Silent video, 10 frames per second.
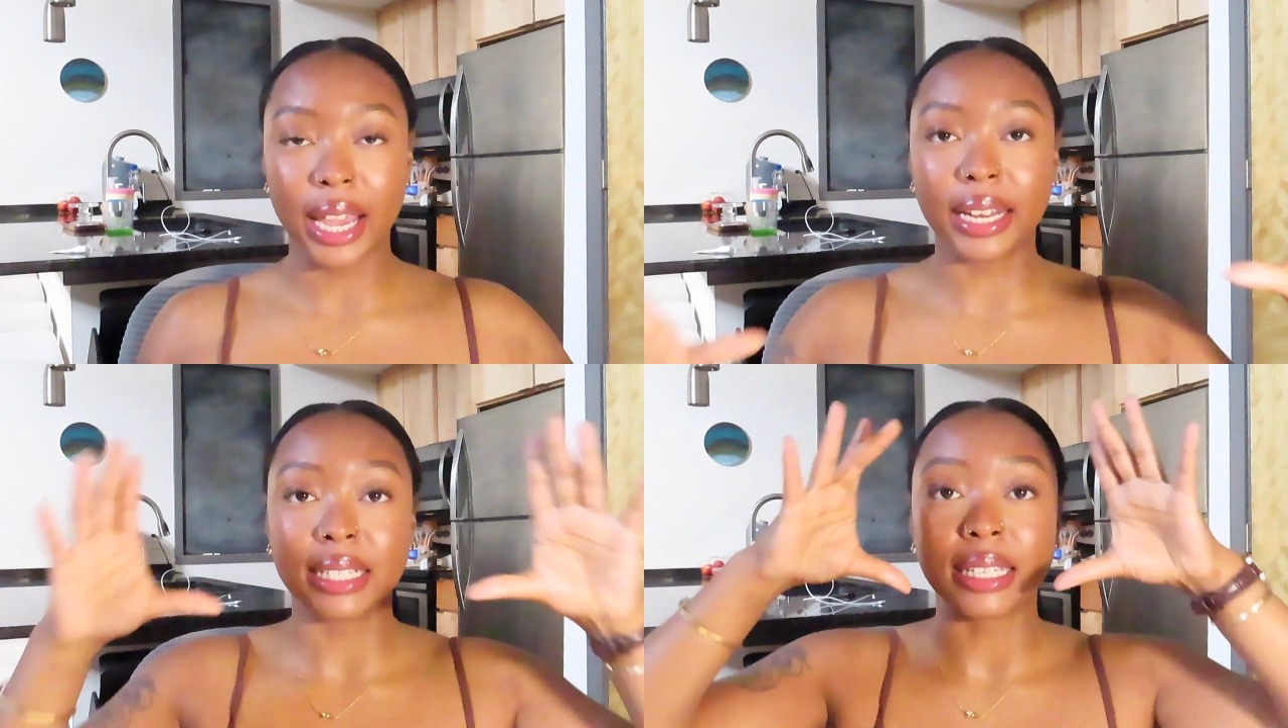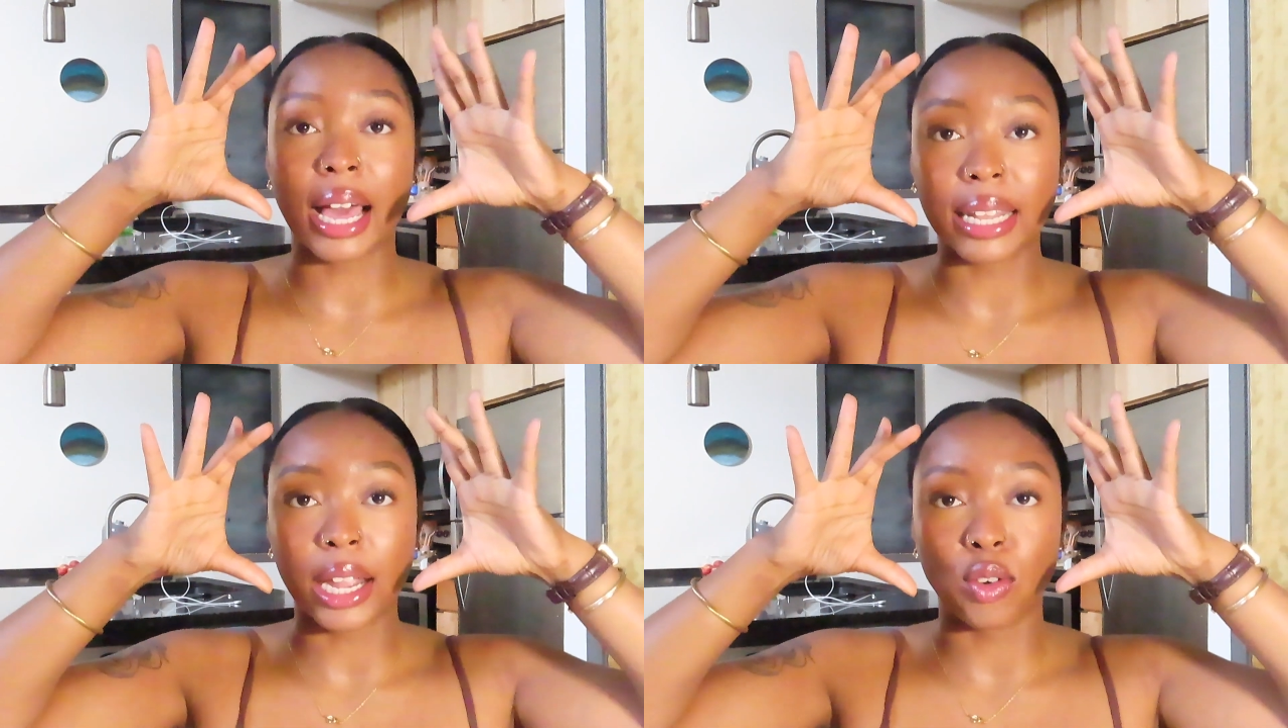and it's
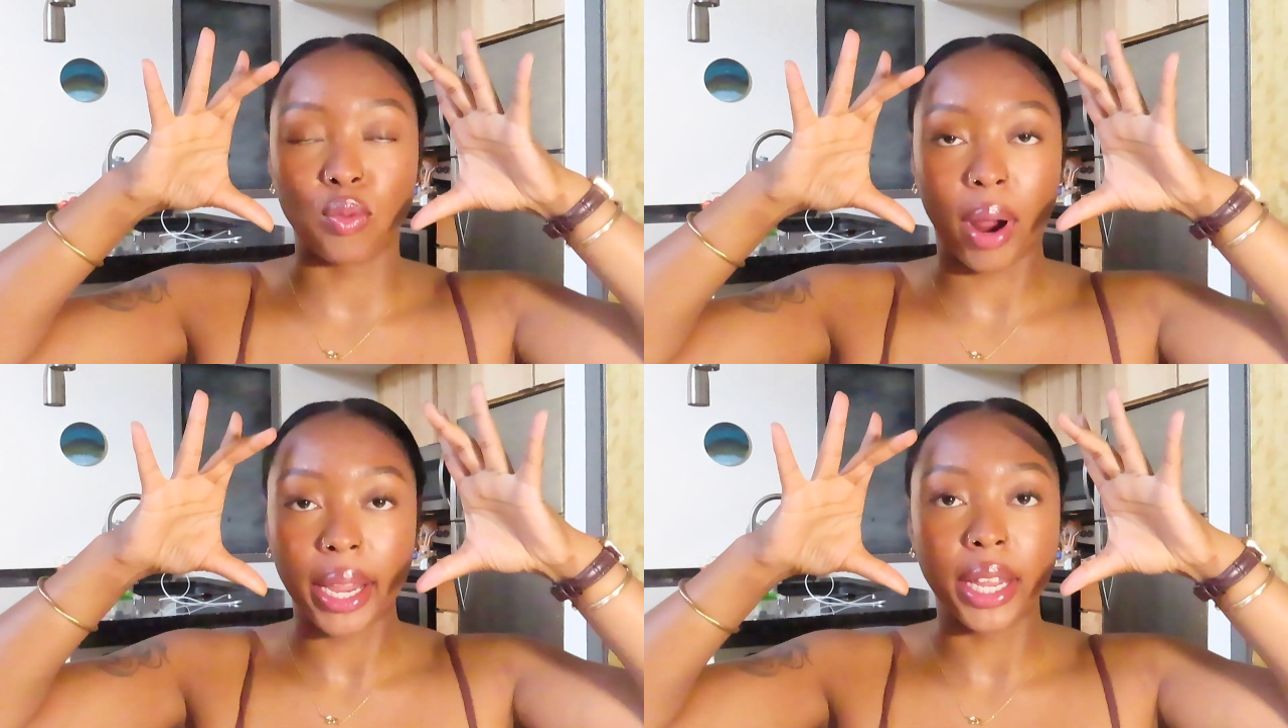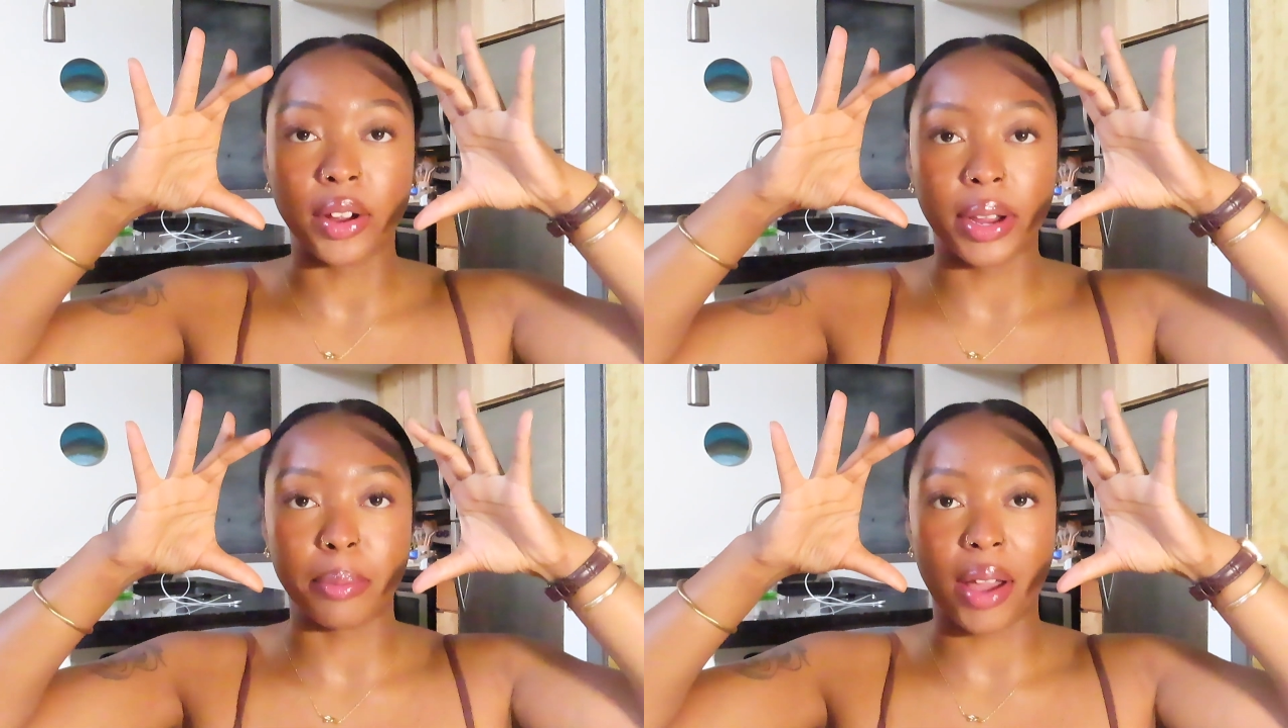not like right
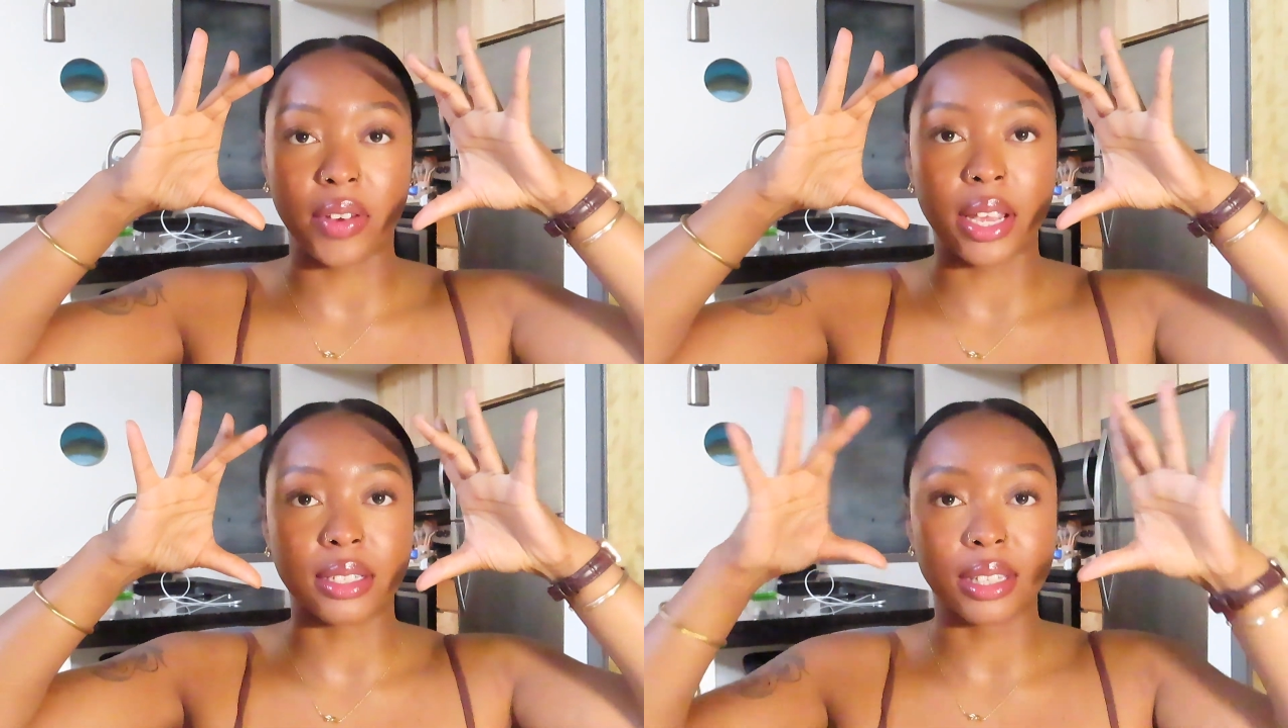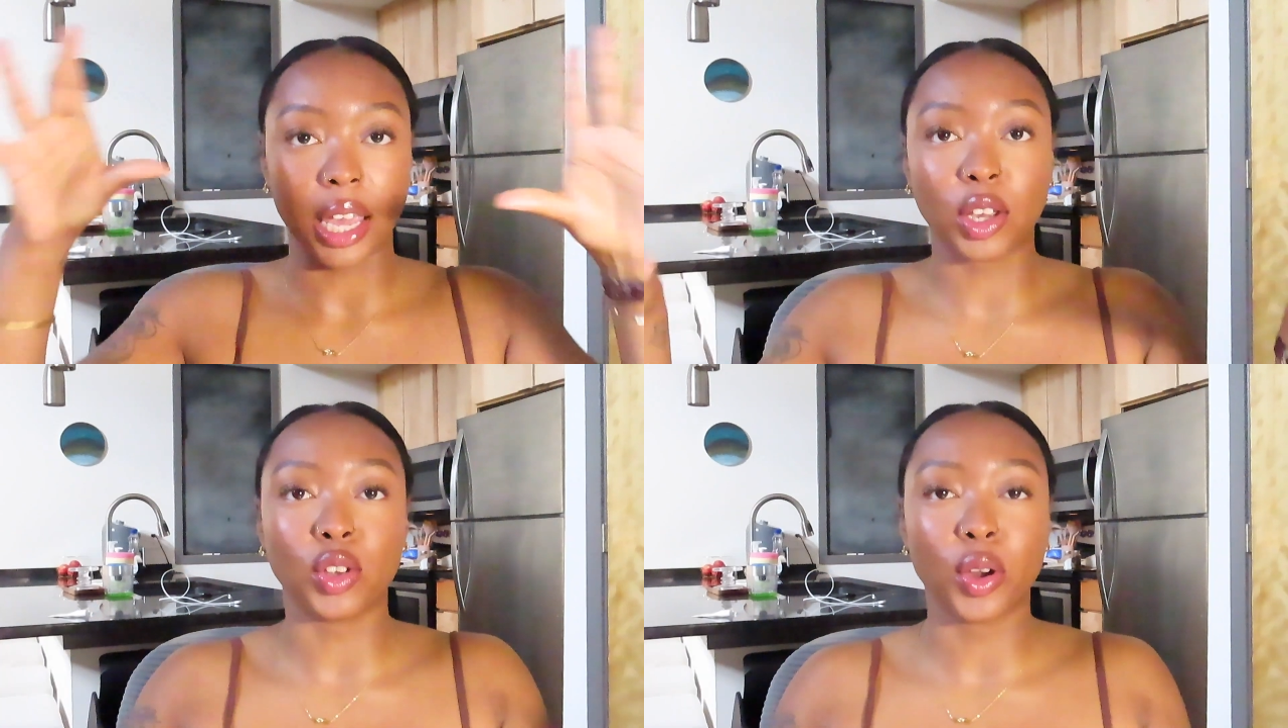here in my face,
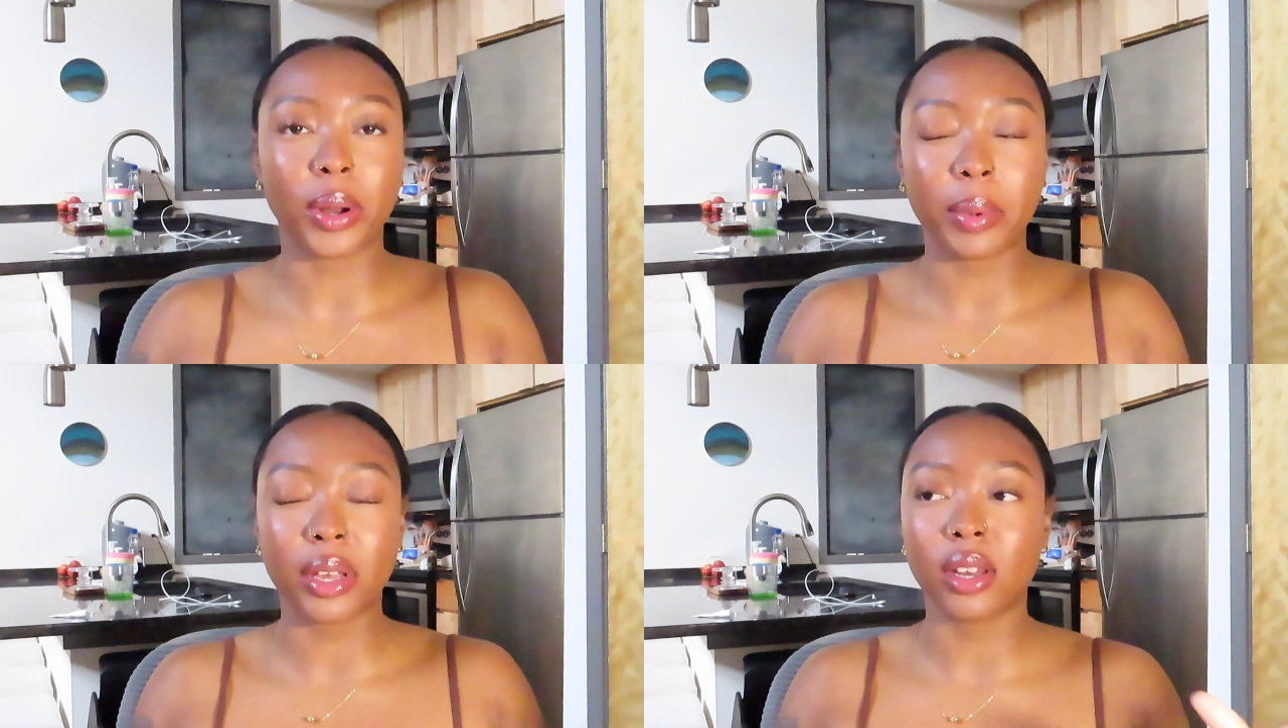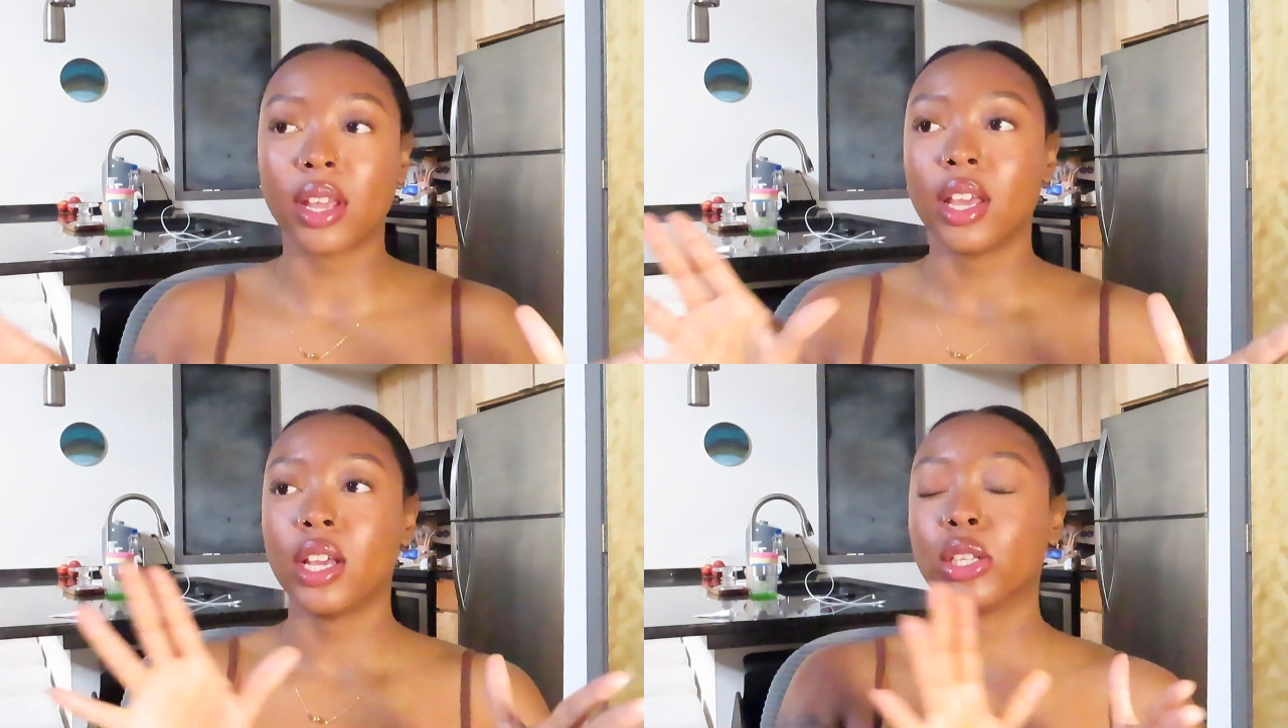like, you know what I mean?